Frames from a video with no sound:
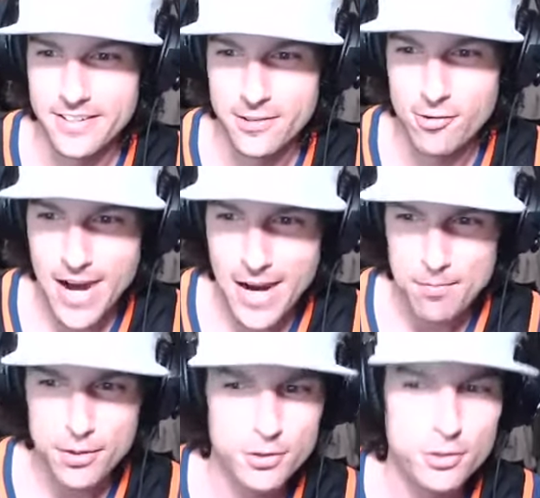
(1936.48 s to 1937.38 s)

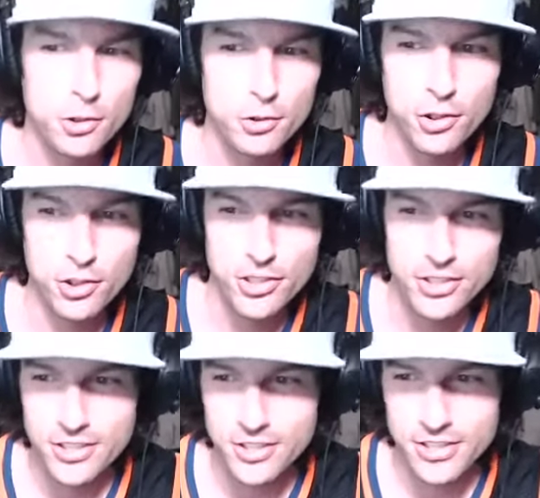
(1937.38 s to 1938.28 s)
Grab your toque.
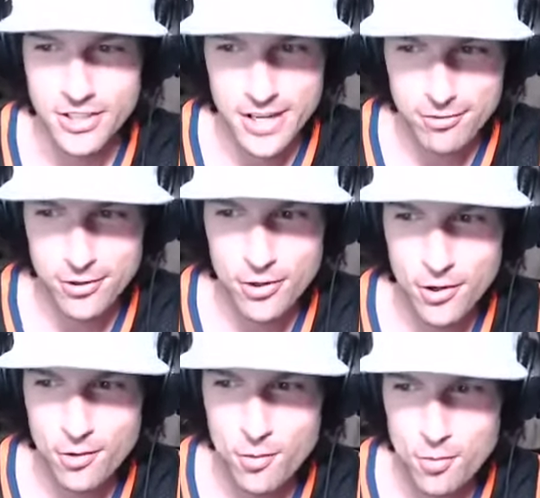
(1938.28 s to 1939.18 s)
You never
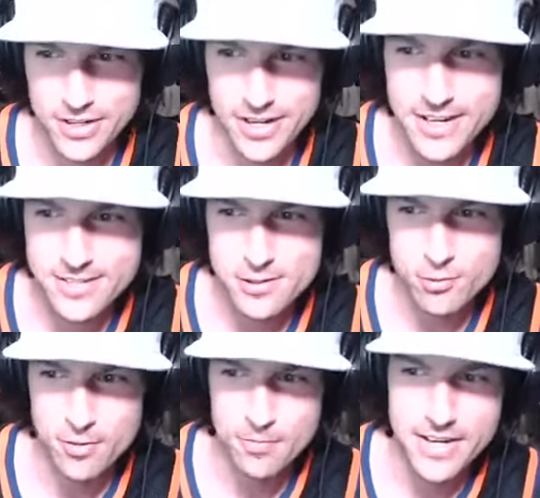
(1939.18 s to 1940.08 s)
know when an ice
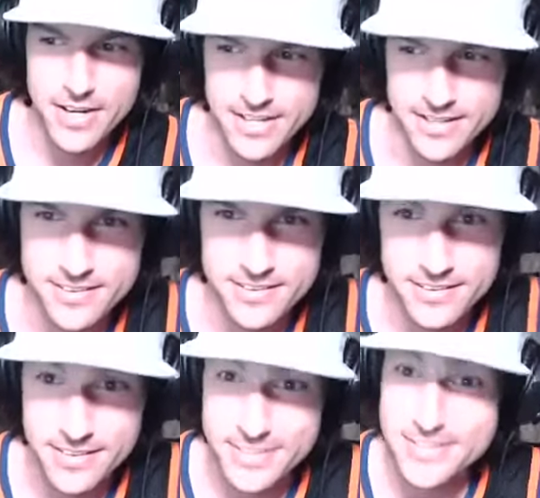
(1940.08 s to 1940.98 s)
storm might hit.
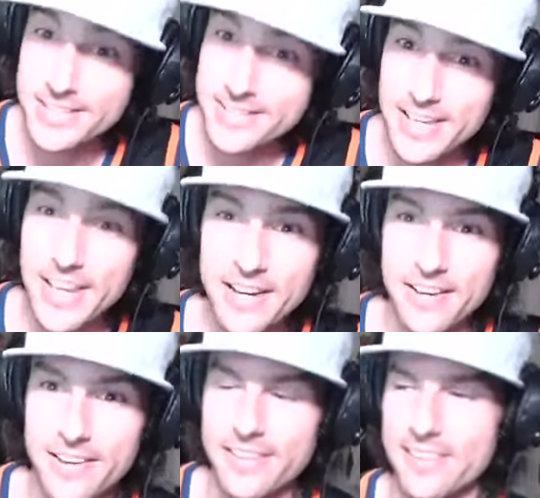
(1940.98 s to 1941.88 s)
This is Canada.